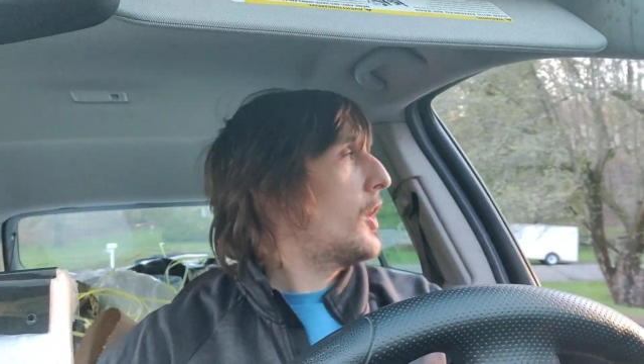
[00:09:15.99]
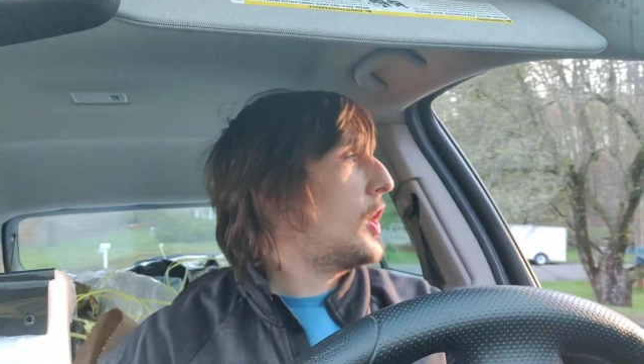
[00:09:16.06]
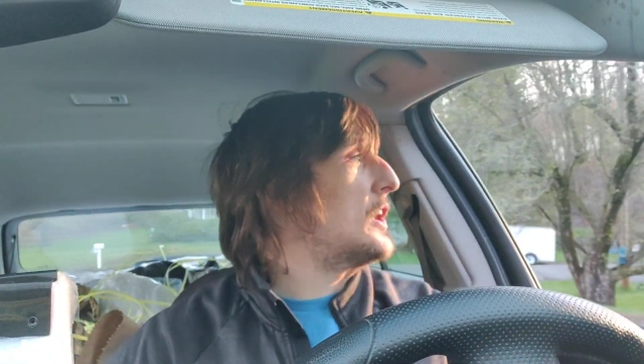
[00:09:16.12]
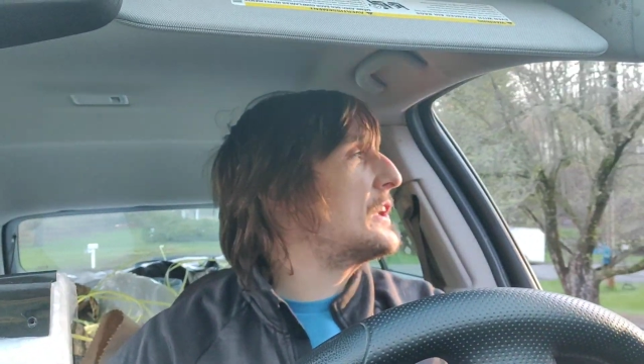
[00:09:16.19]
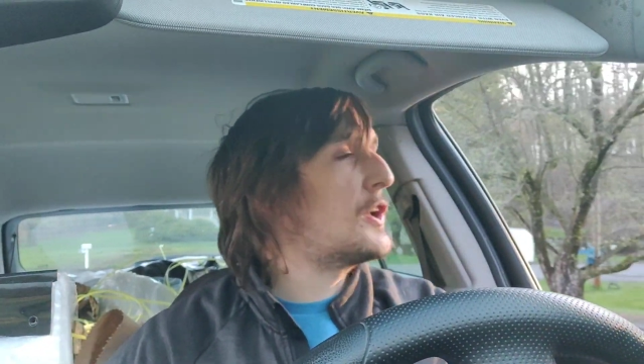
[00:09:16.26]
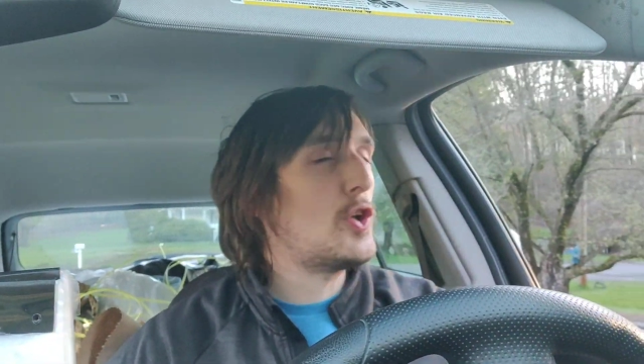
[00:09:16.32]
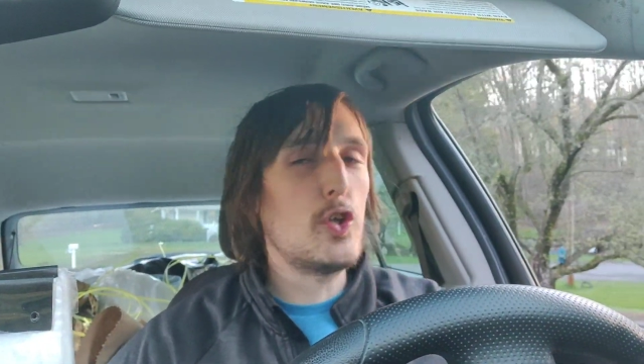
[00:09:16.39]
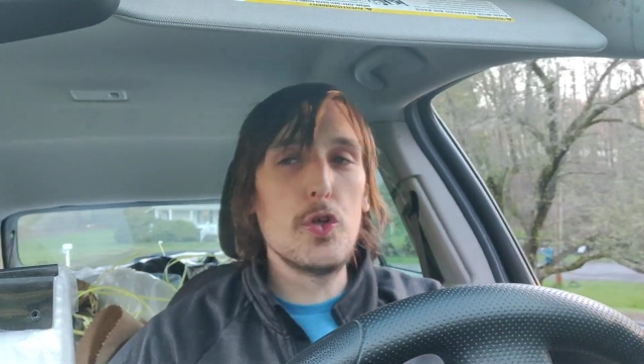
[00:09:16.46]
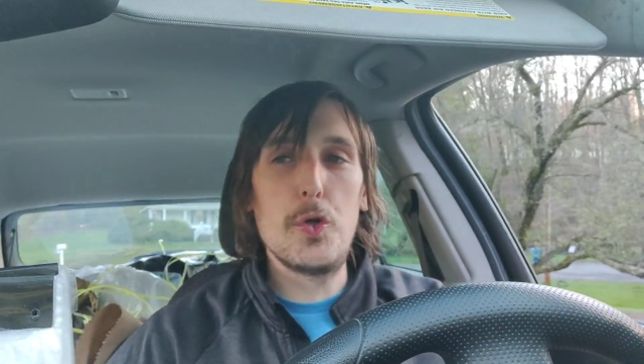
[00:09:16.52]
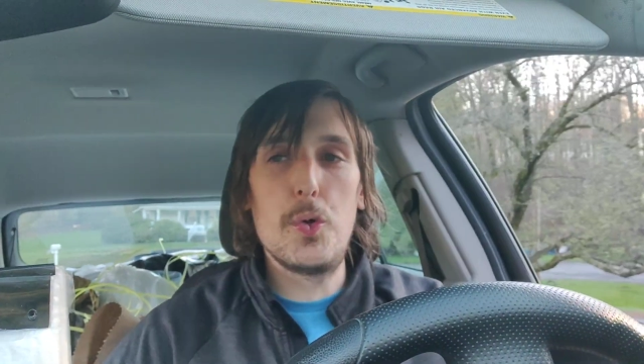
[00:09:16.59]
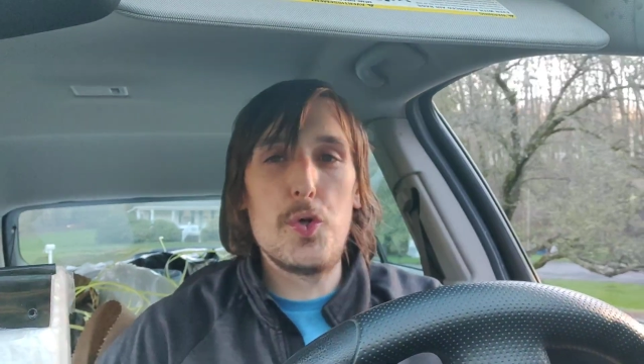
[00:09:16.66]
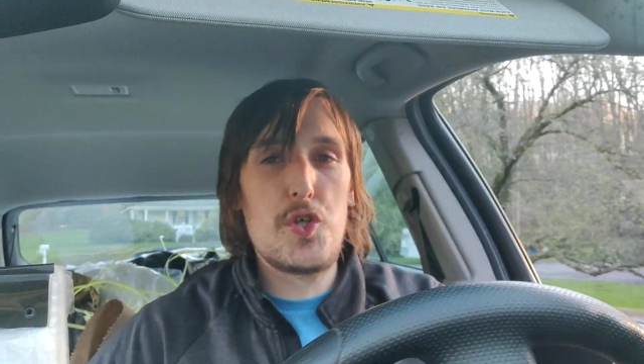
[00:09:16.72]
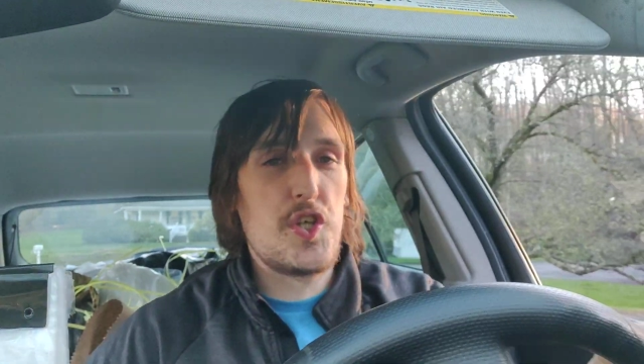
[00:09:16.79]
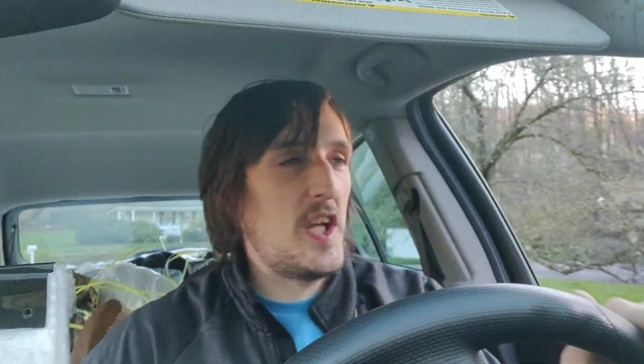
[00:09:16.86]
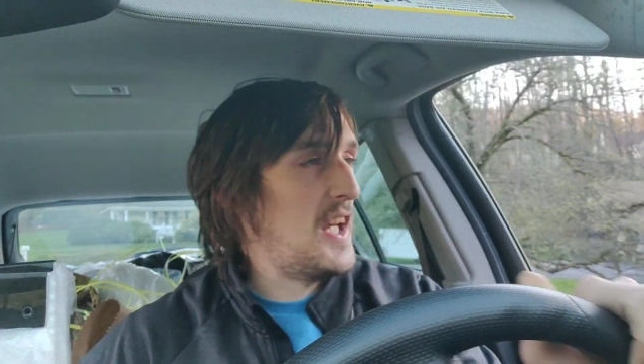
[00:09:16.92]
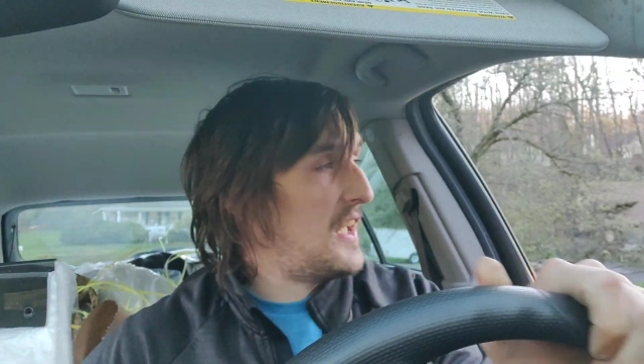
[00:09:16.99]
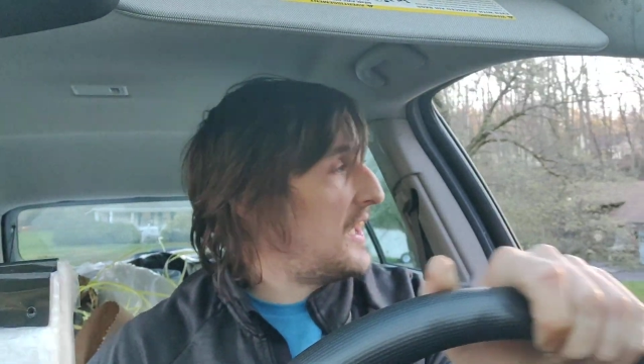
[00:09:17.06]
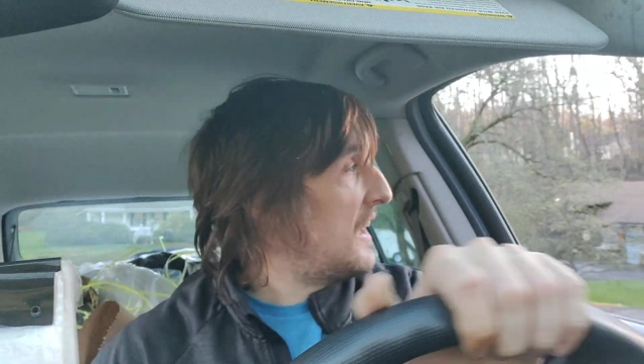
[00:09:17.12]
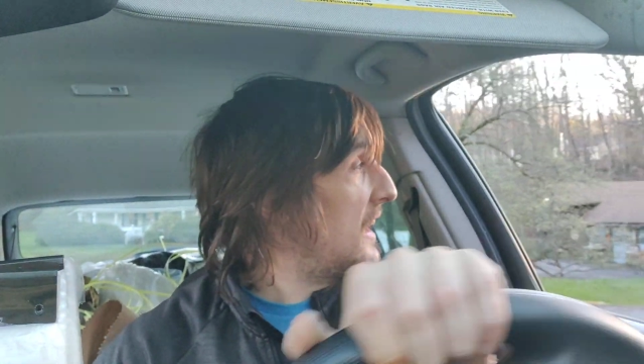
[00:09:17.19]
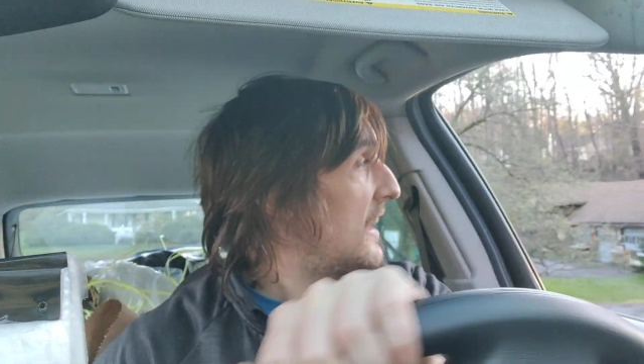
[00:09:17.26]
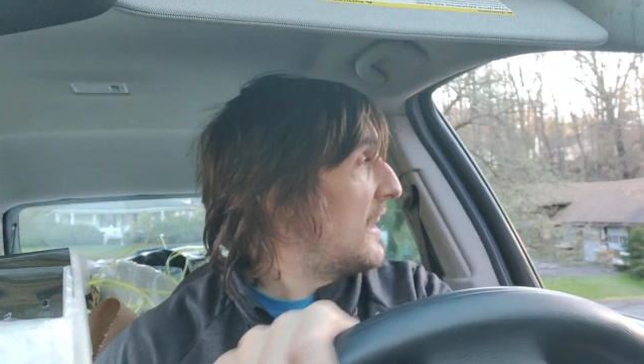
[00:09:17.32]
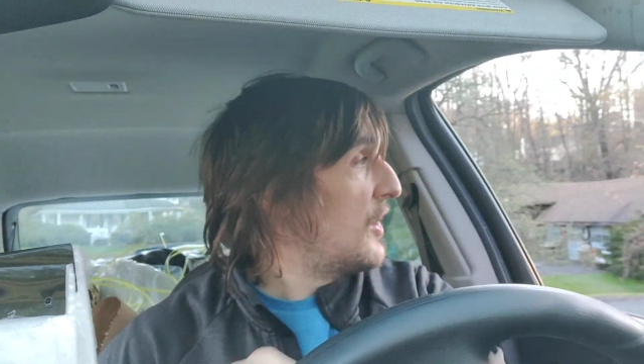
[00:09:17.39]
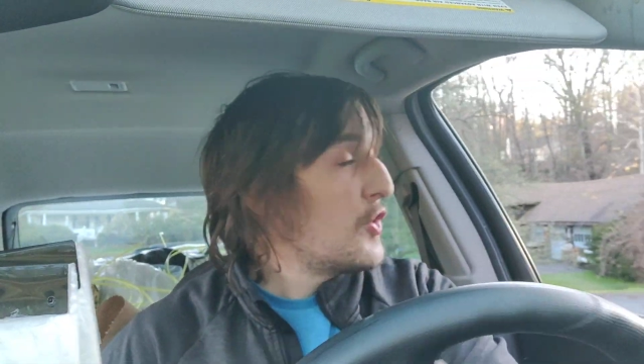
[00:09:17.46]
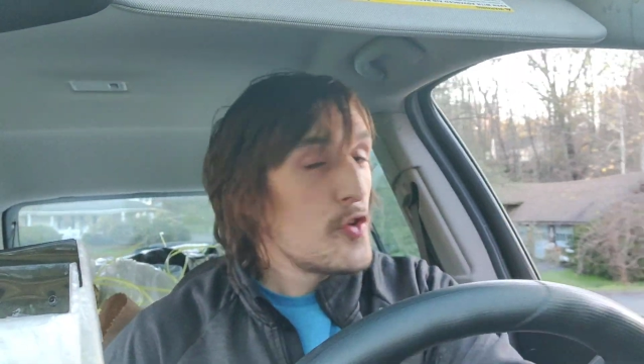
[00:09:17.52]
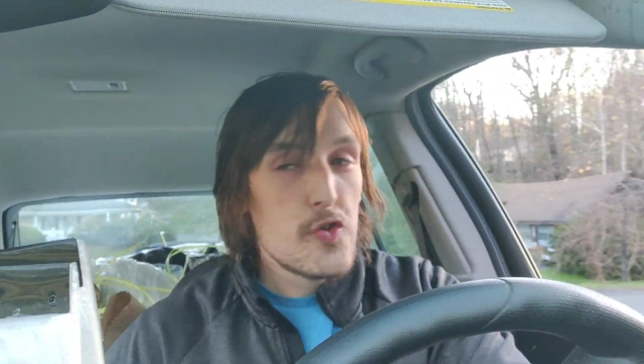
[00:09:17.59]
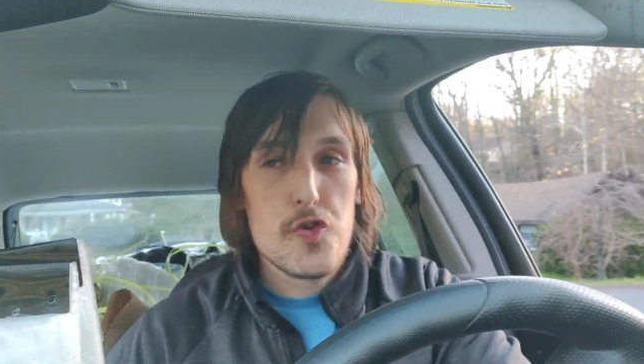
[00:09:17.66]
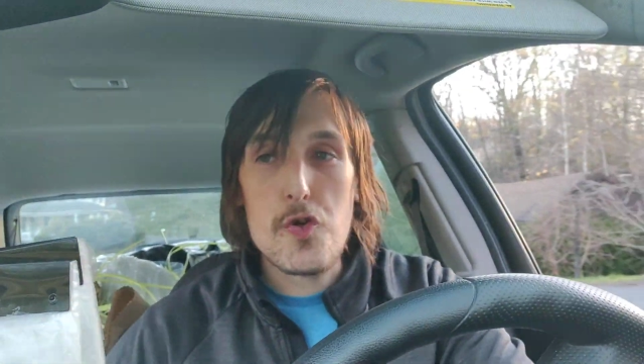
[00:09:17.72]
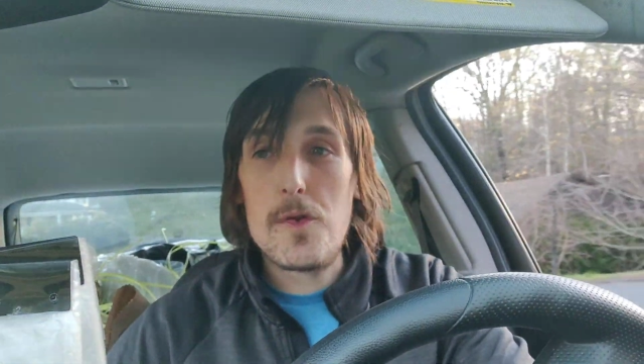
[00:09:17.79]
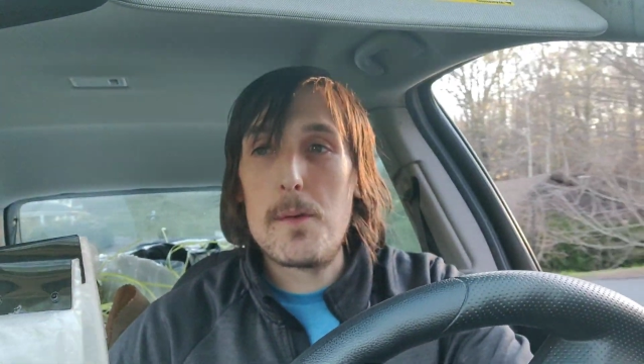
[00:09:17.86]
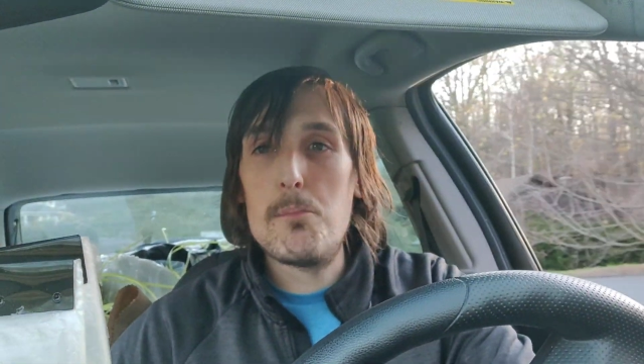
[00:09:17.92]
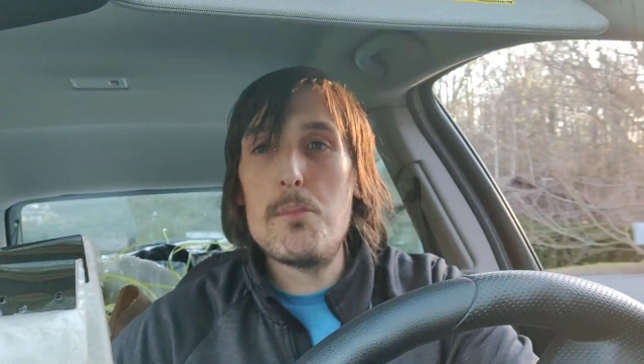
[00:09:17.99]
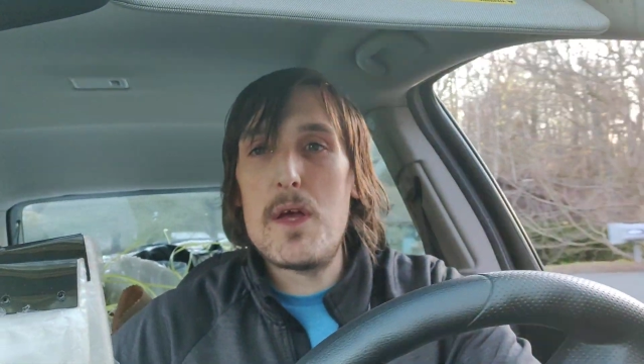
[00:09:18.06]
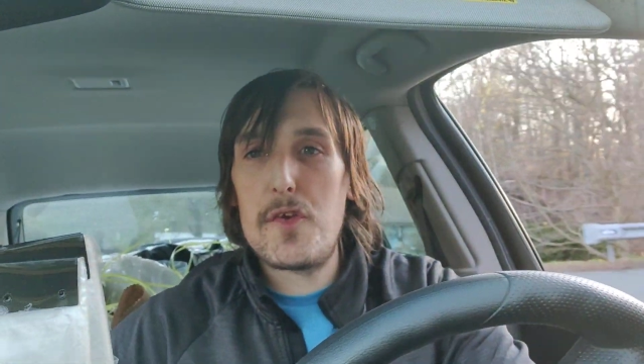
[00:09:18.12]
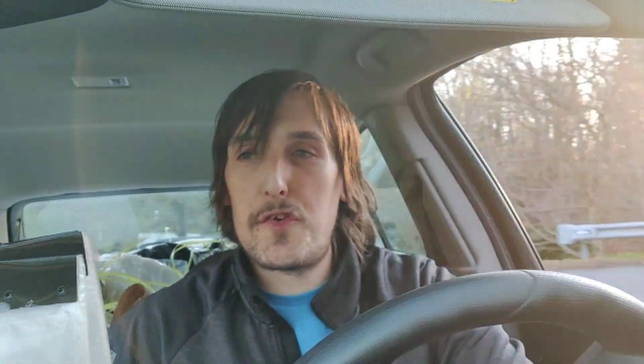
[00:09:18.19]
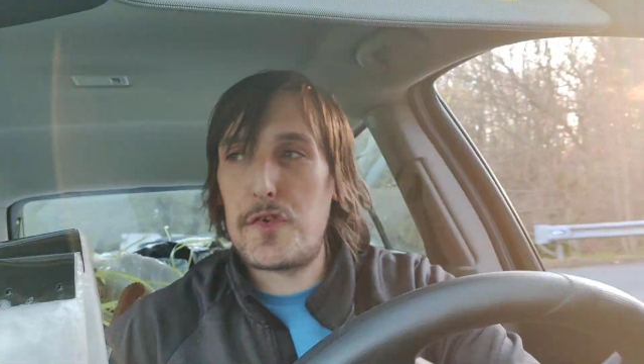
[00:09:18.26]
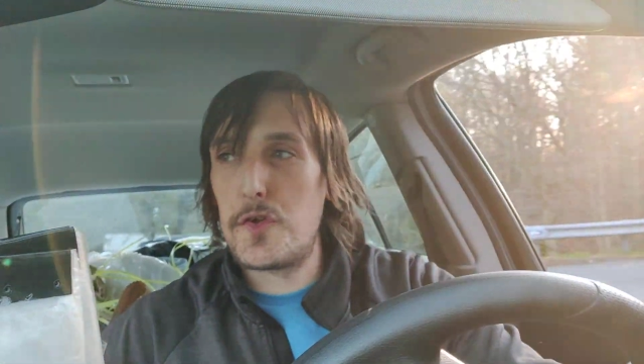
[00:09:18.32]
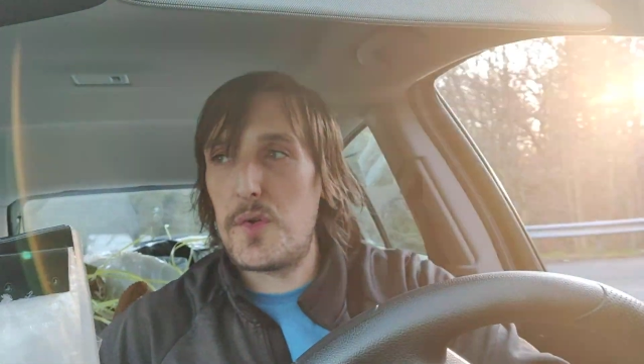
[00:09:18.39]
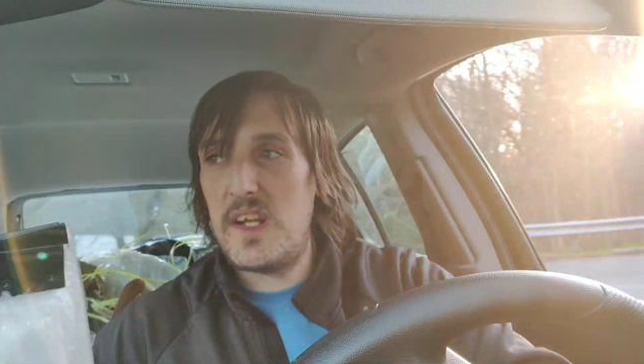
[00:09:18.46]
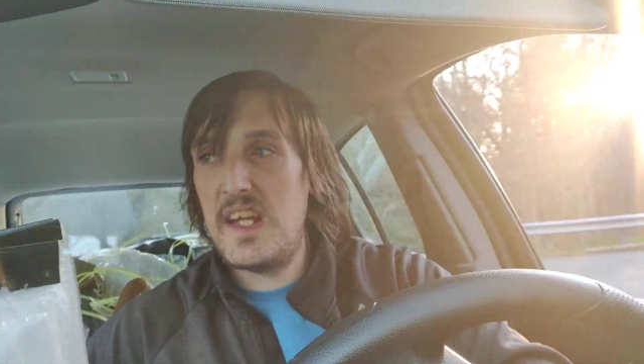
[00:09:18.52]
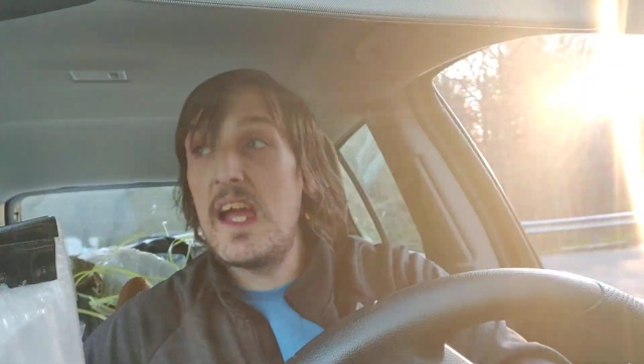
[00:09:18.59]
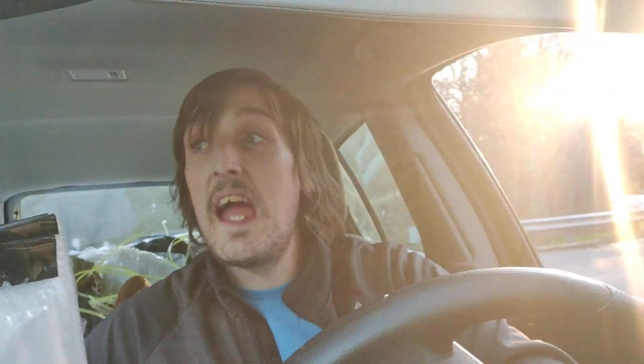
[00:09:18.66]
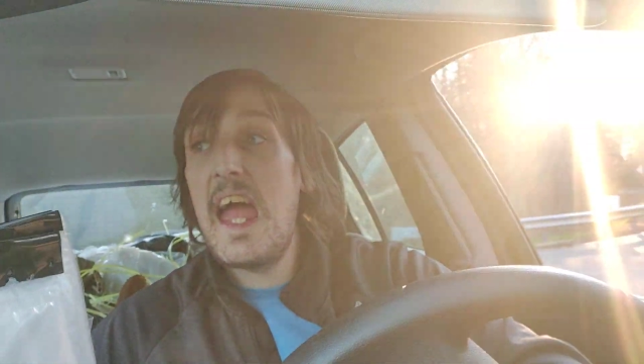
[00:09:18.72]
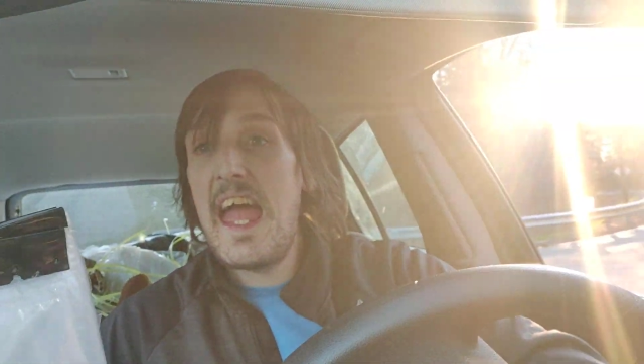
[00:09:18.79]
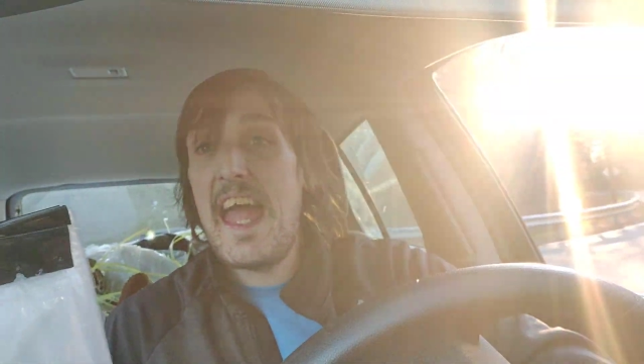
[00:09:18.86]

conclusion to the mystery